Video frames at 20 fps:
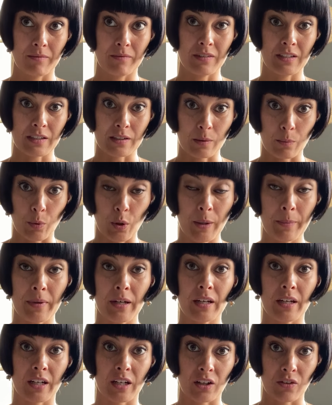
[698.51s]

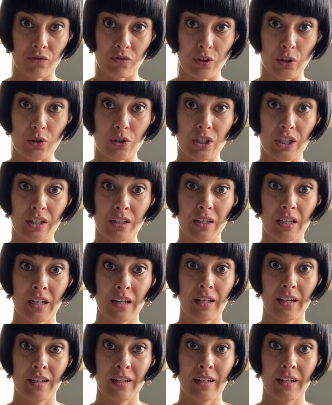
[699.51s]
disappointment and confusion?